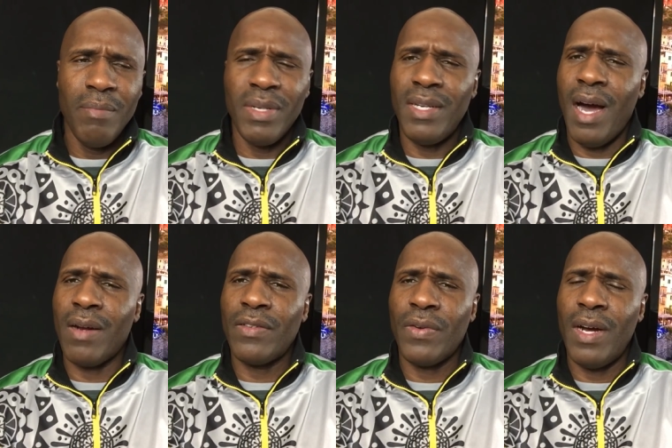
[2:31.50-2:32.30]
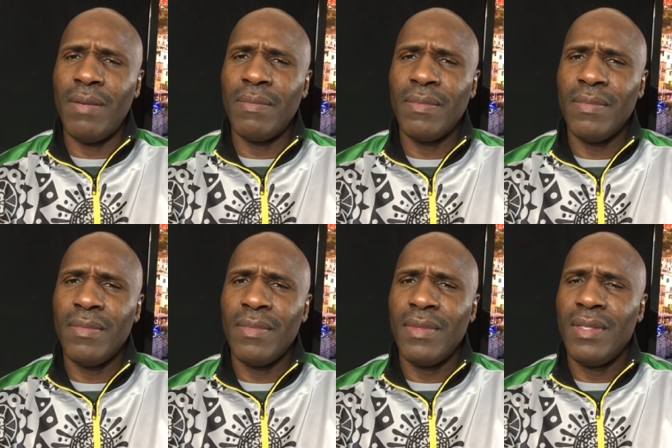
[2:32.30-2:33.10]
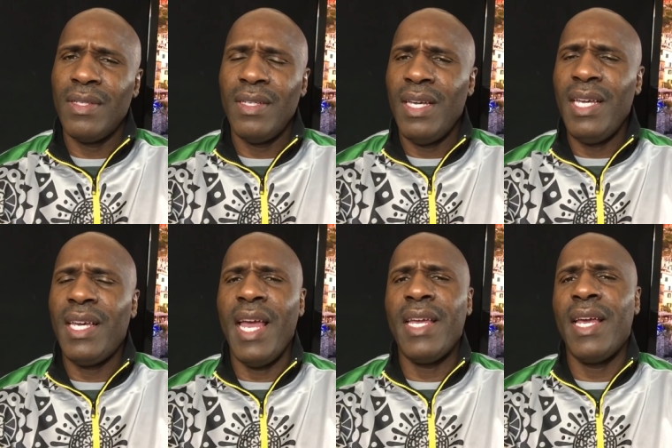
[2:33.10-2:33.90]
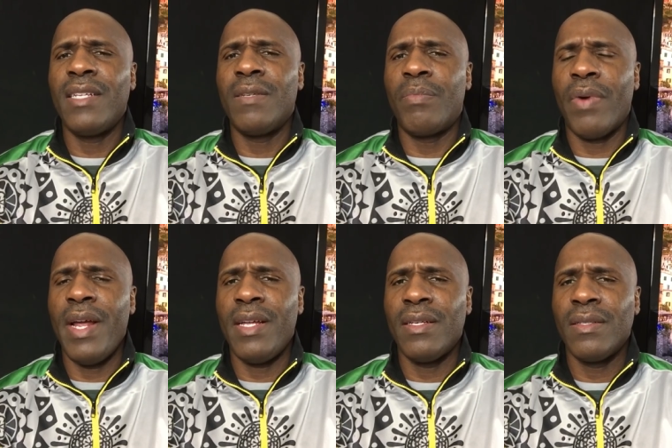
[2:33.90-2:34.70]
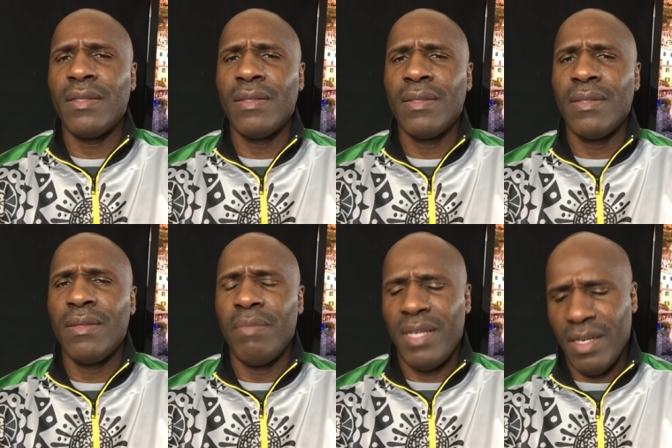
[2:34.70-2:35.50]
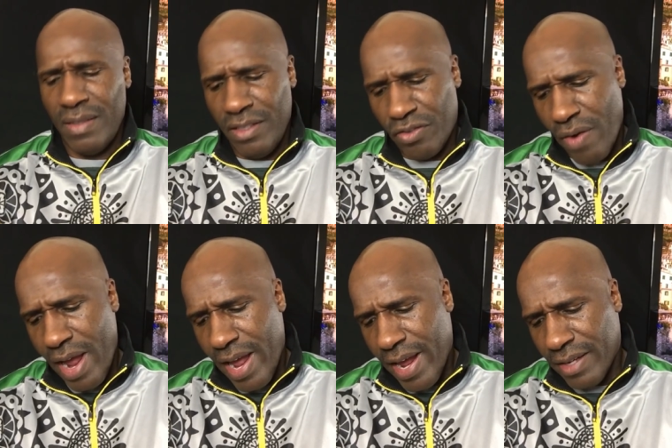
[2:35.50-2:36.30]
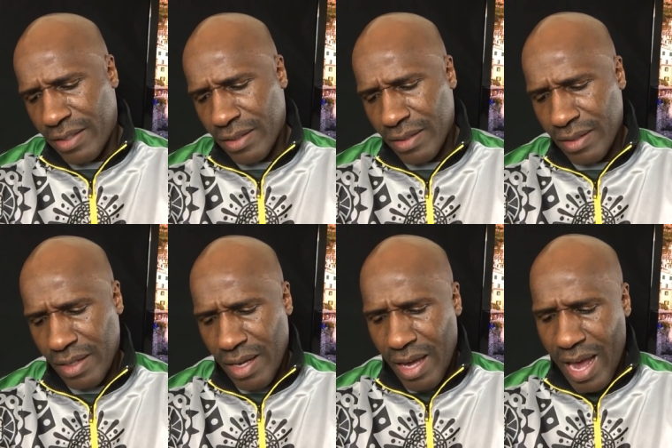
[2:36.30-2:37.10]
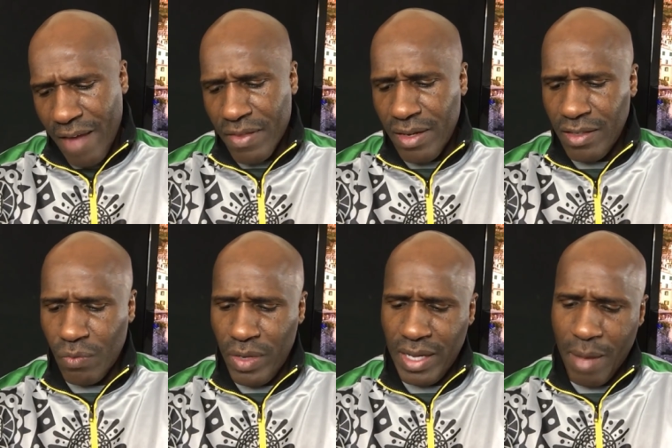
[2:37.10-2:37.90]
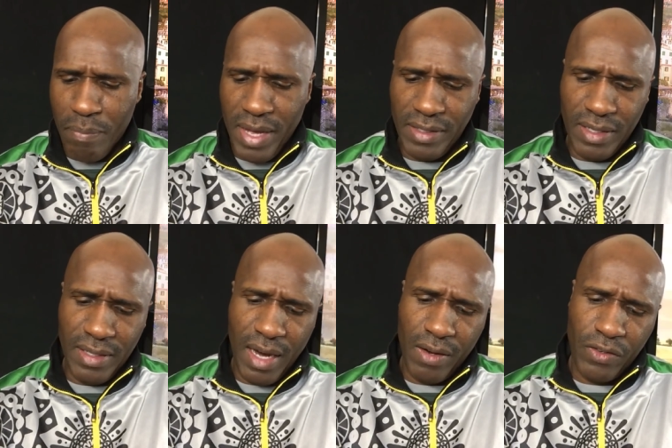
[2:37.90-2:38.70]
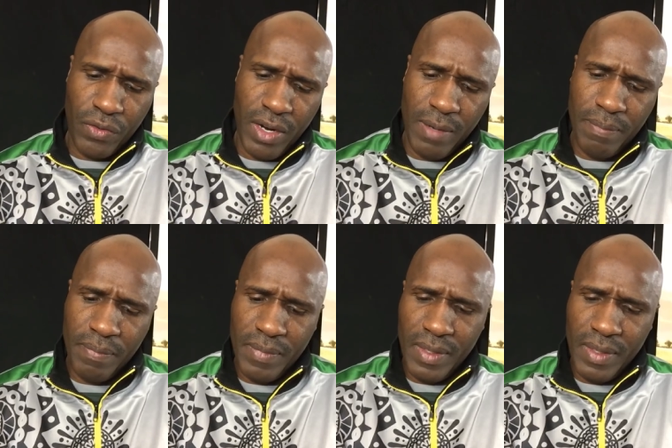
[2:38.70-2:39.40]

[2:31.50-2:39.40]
But Donald Trump, he can't catch a break because he's trash. After this week, I bet you Donald Trump